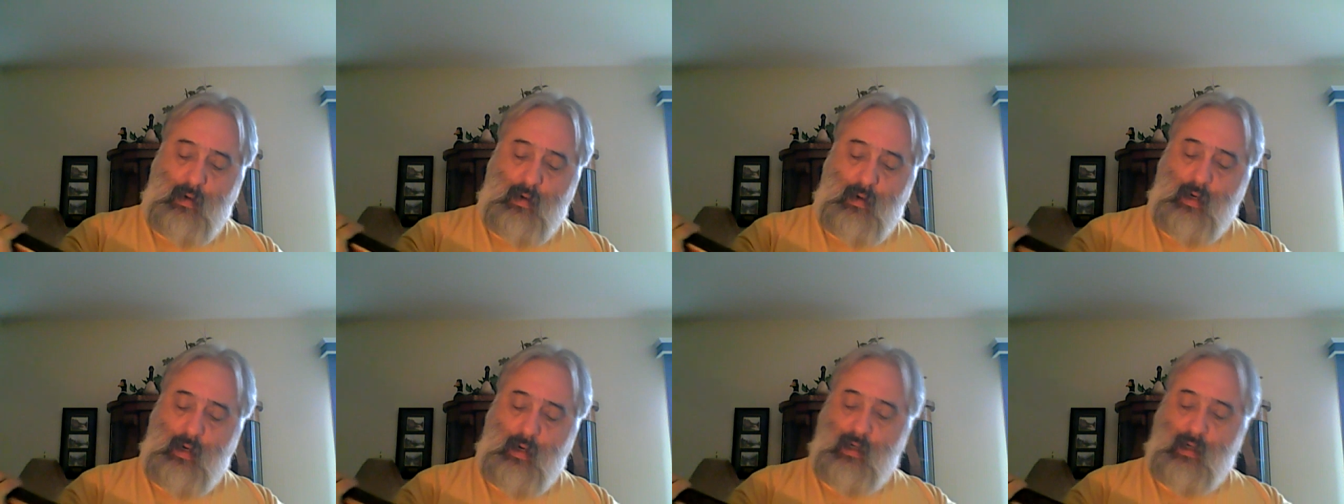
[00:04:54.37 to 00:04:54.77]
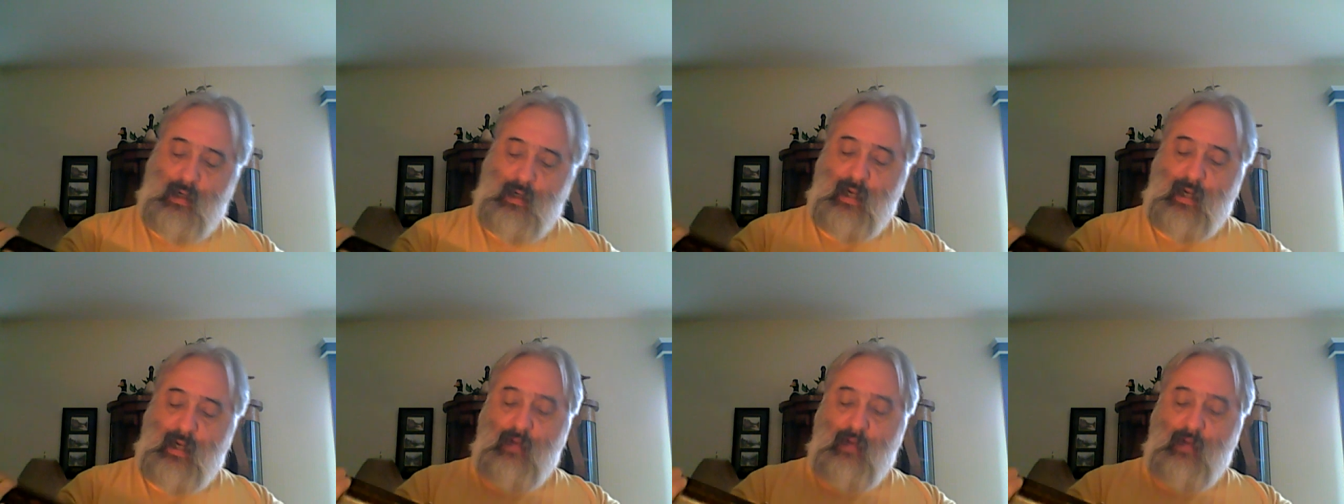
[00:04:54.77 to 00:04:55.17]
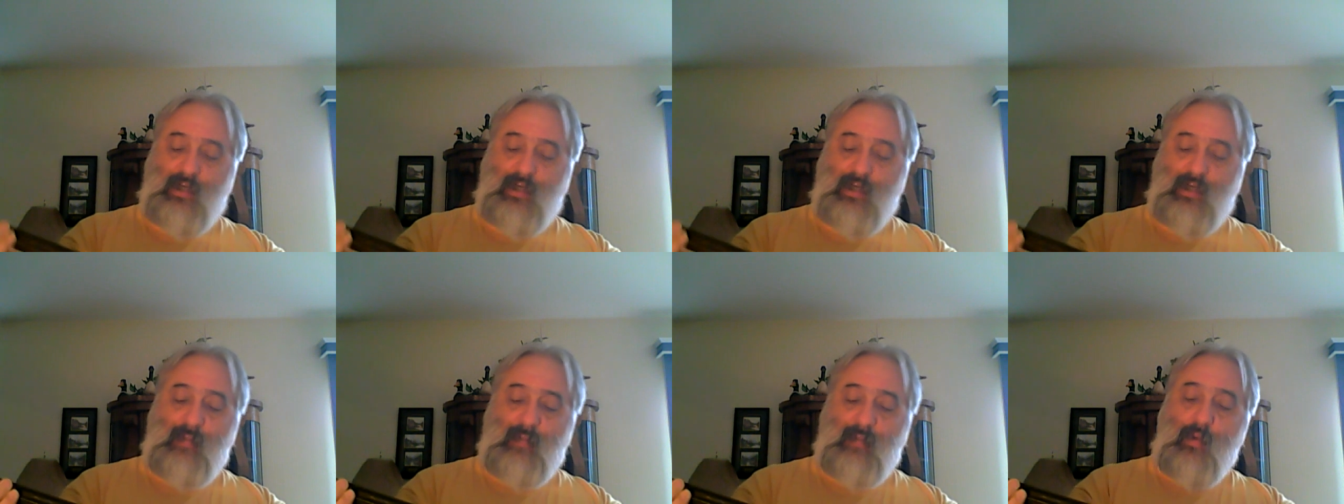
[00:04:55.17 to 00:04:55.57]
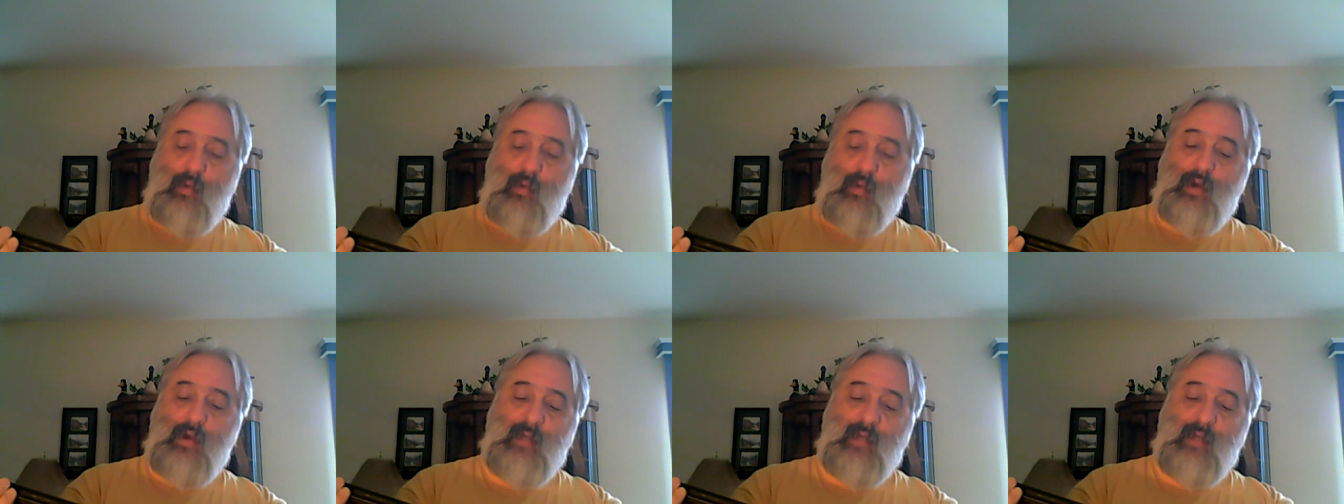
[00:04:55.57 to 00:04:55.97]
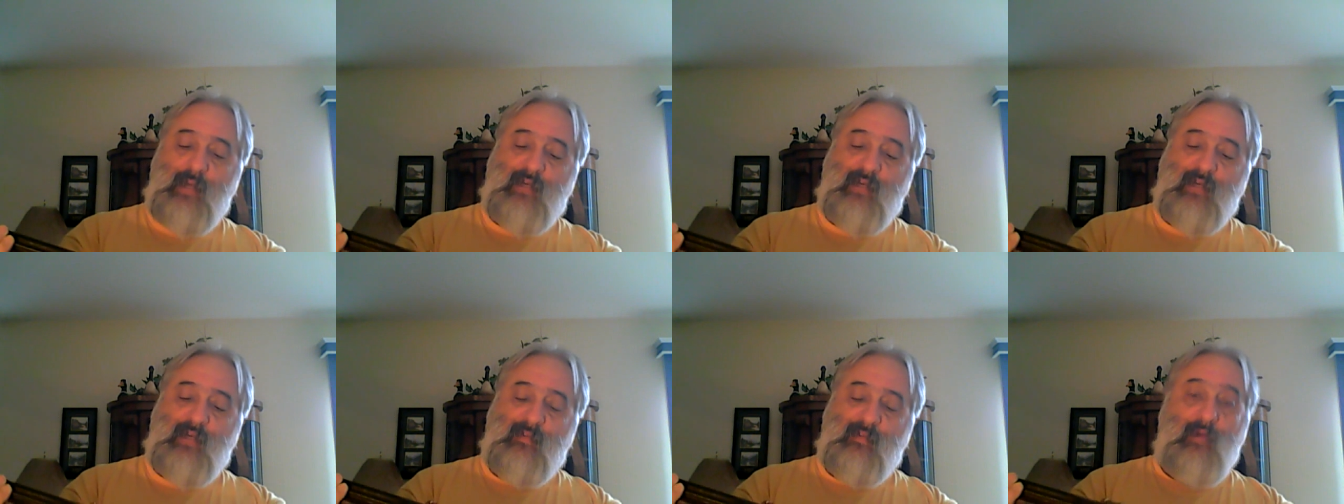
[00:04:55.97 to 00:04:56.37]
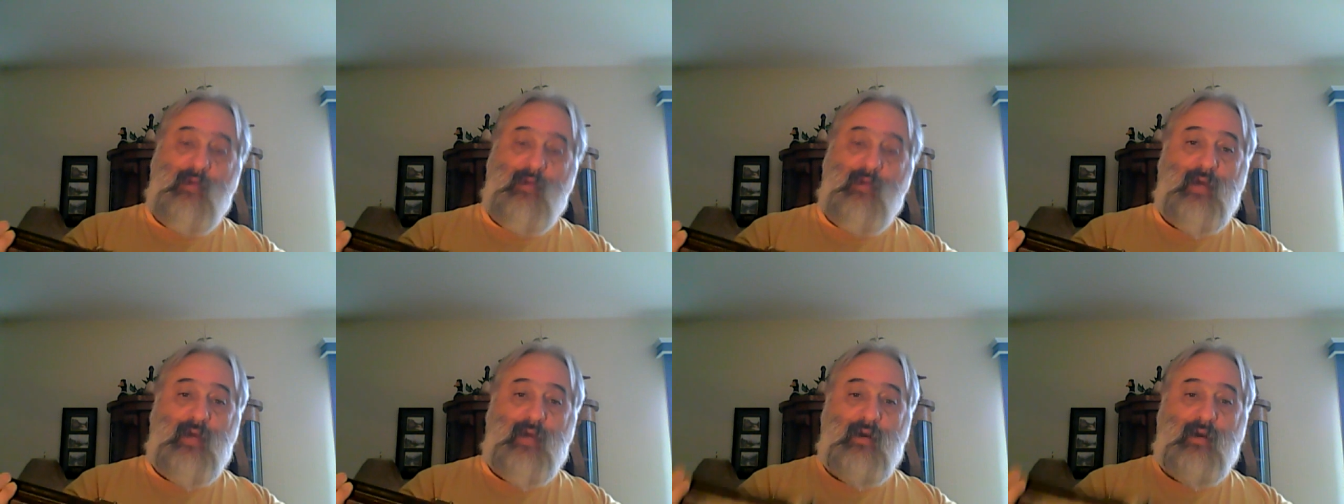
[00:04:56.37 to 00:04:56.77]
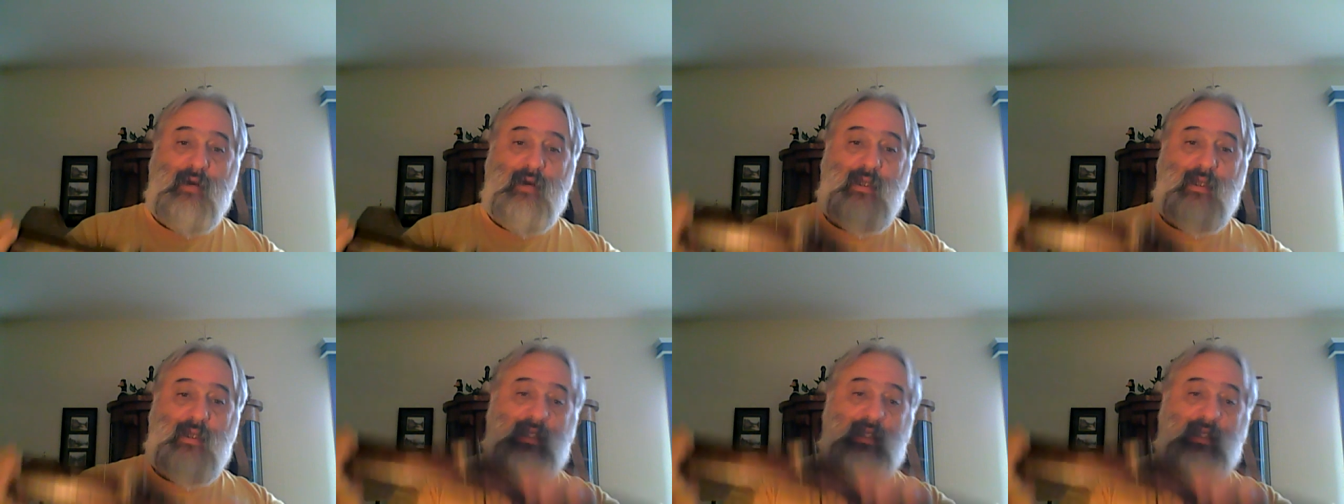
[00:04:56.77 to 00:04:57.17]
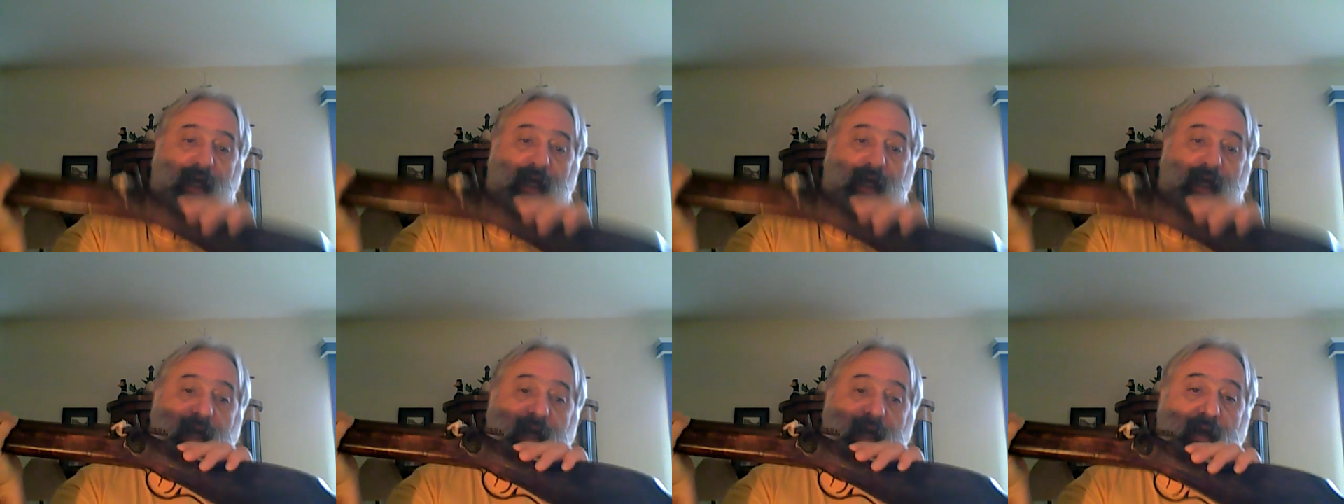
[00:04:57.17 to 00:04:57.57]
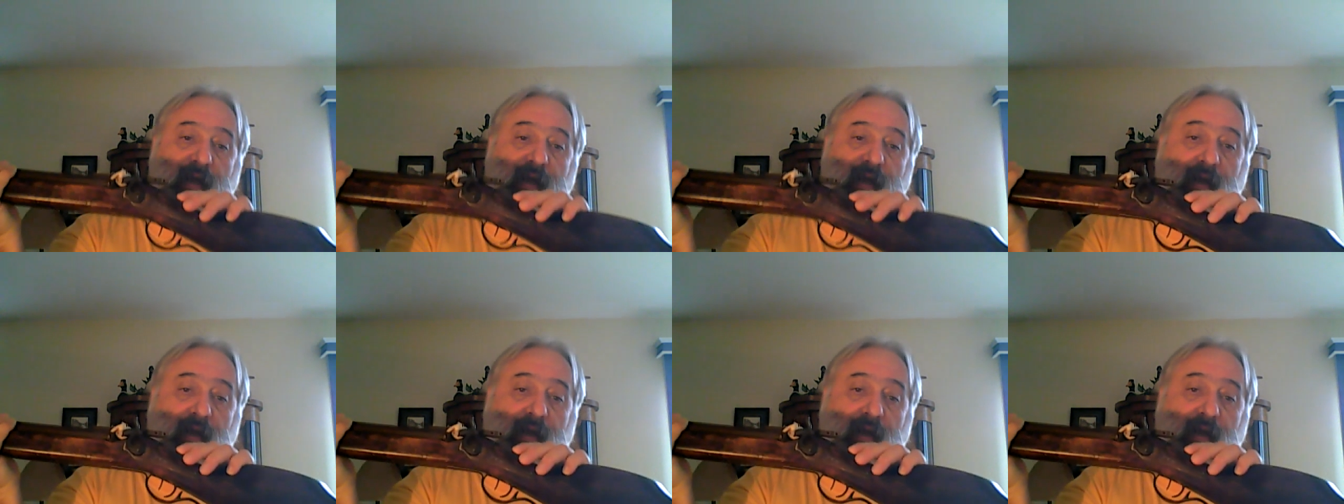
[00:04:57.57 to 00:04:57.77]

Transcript: it looks like a little chip of wood missing from over here on this side.